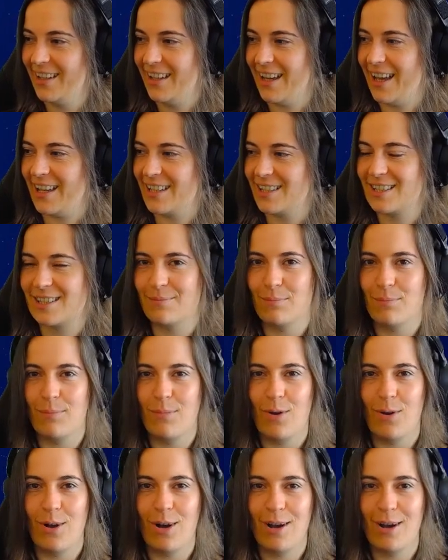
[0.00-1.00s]
a
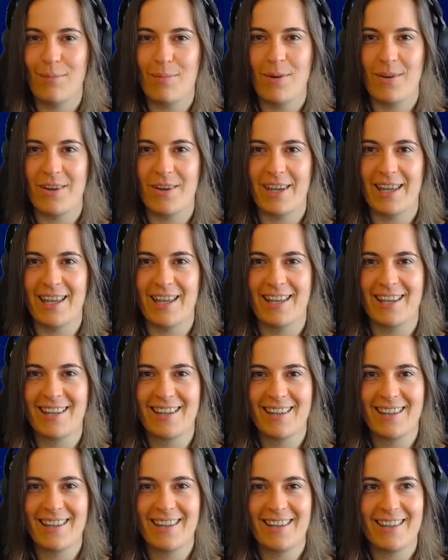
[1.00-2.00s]
small boy,
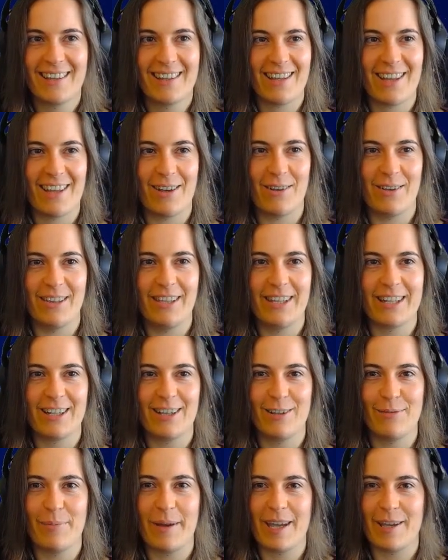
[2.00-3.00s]
a
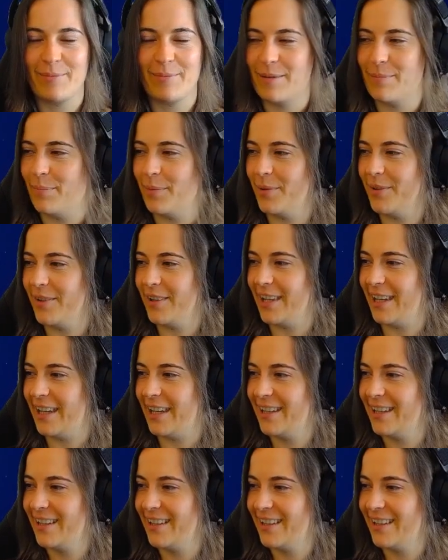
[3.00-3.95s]
little baby boy.